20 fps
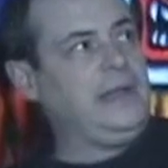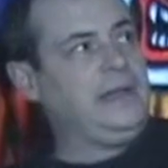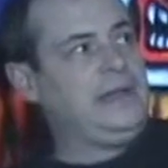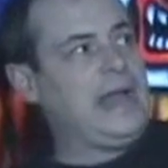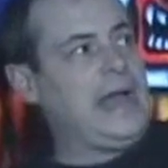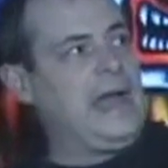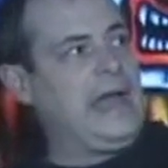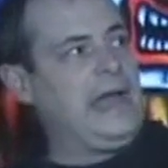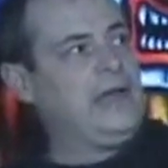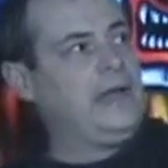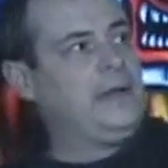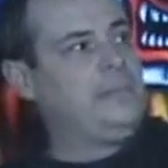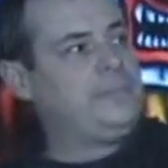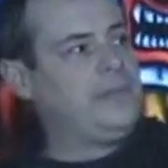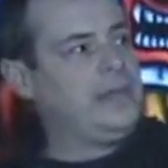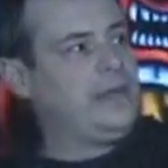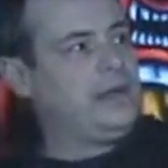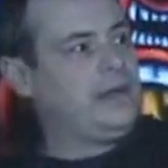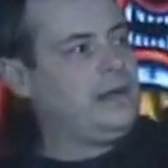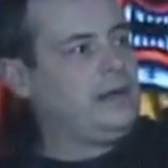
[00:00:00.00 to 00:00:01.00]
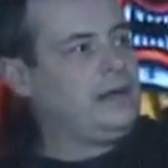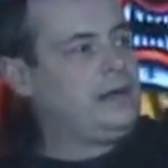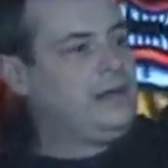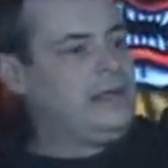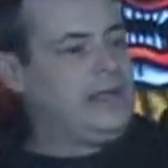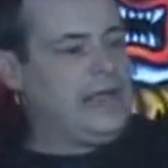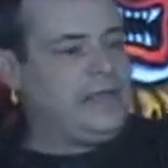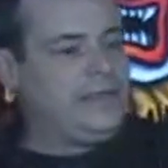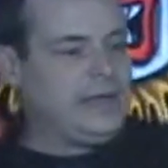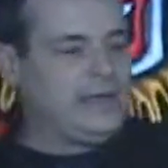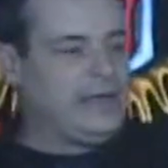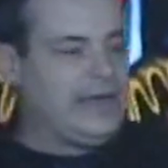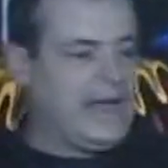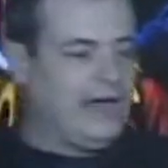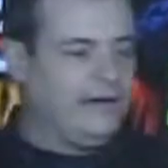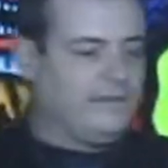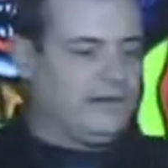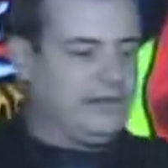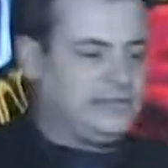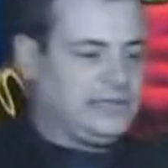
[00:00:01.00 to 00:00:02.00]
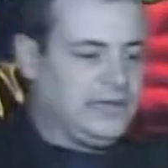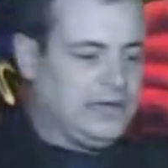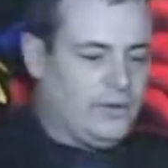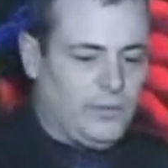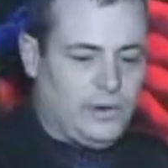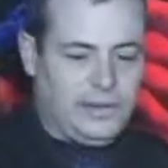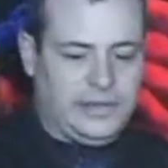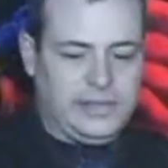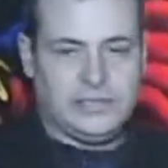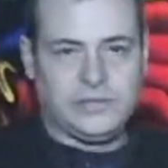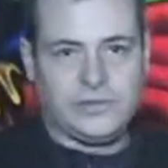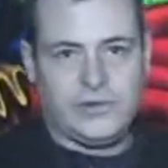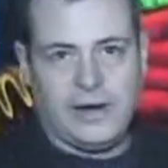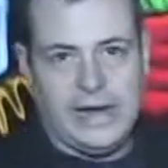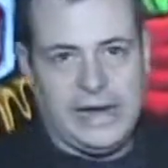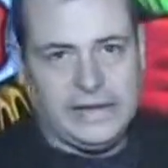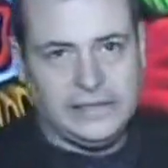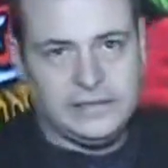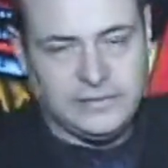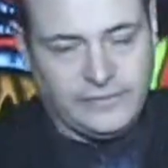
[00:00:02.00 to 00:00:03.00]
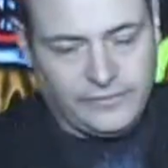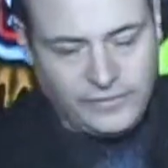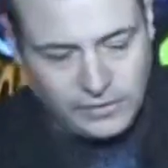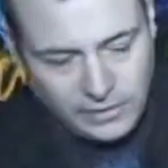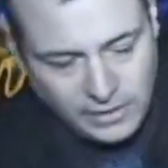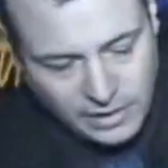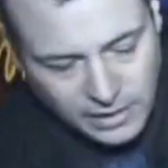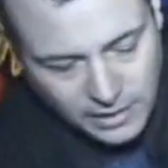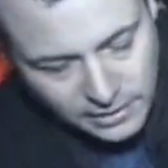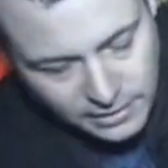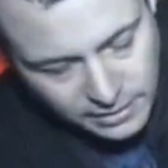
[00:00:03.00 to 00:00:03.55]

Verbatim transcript: guy up there, and then every single one of these crates, if you look,